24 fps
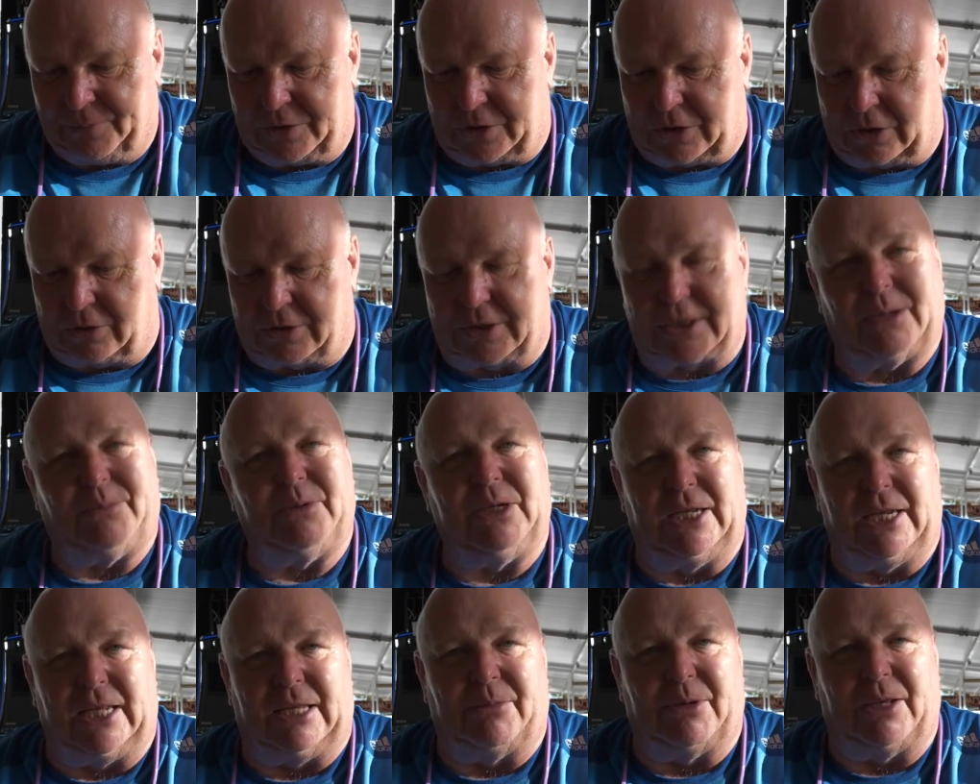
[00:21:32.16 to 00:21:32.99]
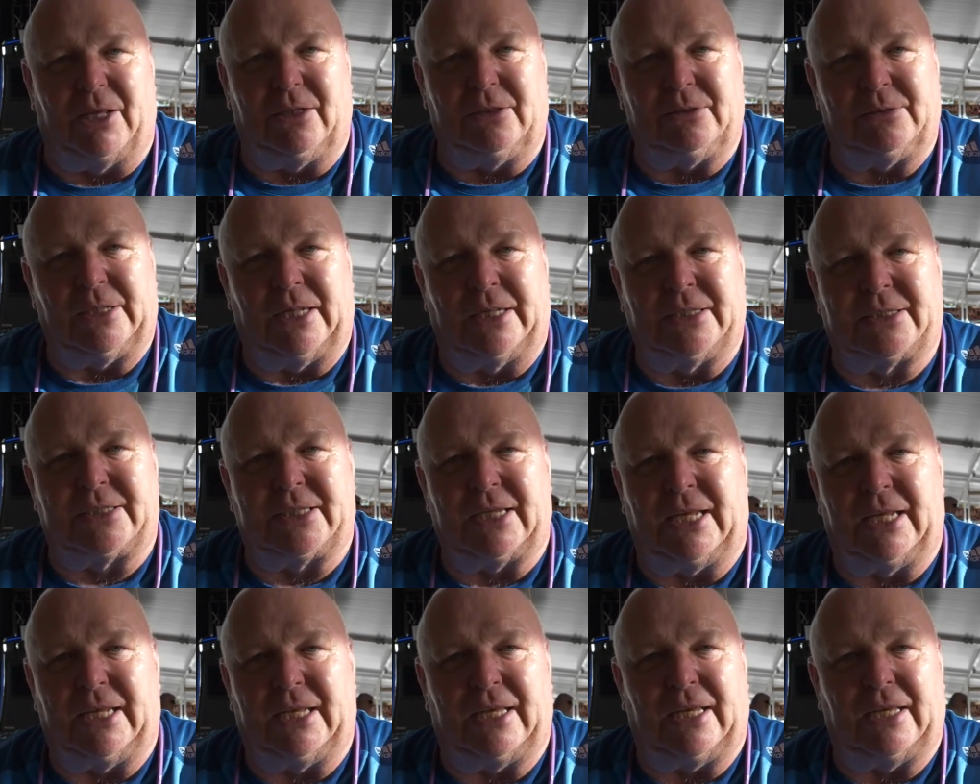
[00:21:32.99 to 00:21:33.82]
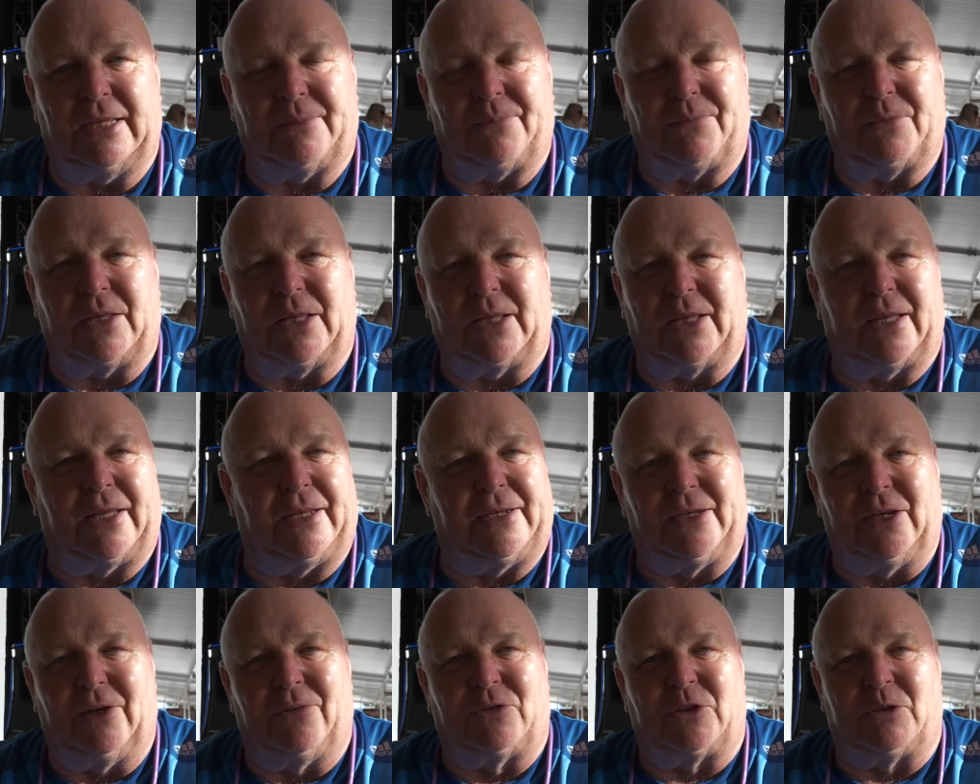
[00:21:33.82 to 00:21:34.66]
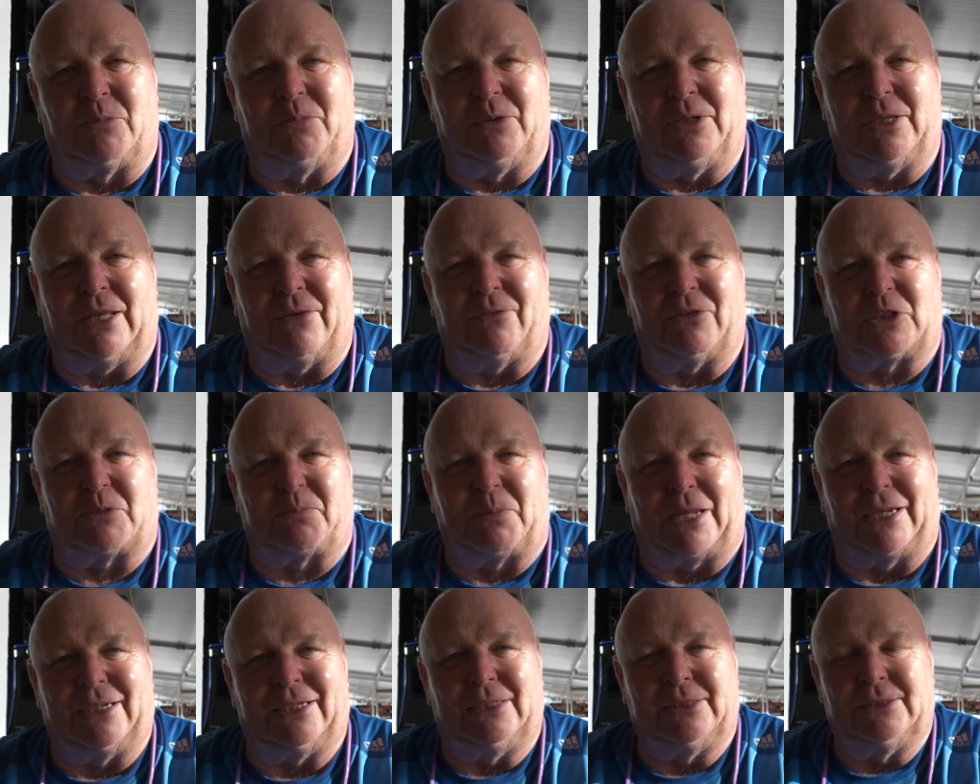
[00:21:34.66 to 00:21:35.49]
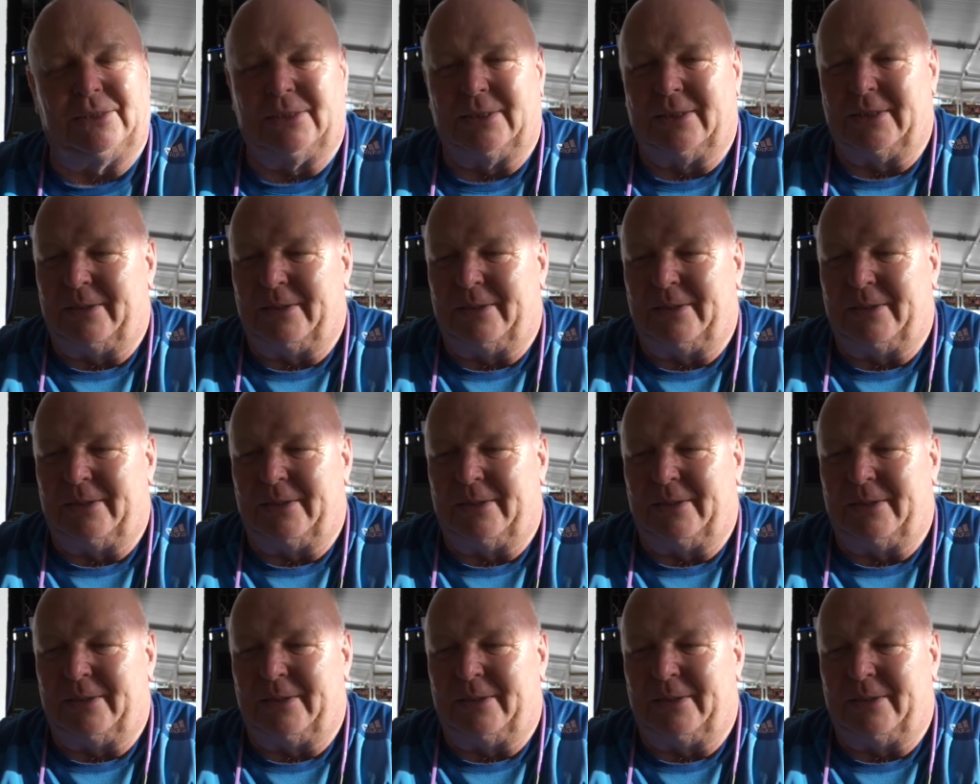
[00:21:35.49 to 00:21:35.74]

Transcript: So send me an email and say I'd love to have a spanner.